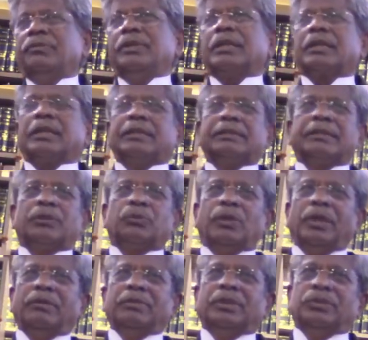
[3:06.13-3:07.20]
We are concerned
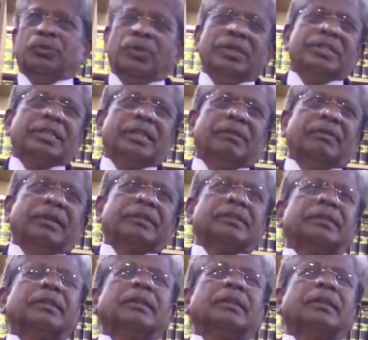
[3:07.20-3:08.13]
only with the judicial evidence.